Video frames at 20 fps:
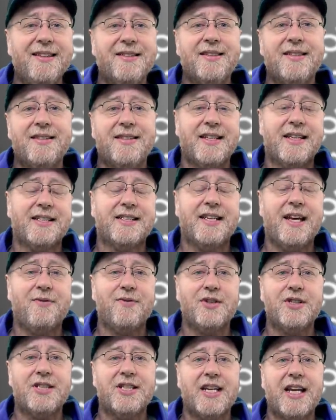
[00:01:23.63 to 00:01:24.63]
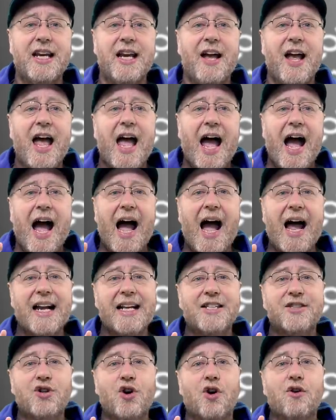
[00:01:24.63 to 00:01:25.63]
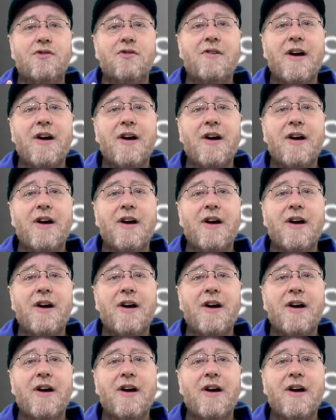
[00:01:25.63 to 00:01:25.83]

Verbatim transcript: as the six seventy, and it's got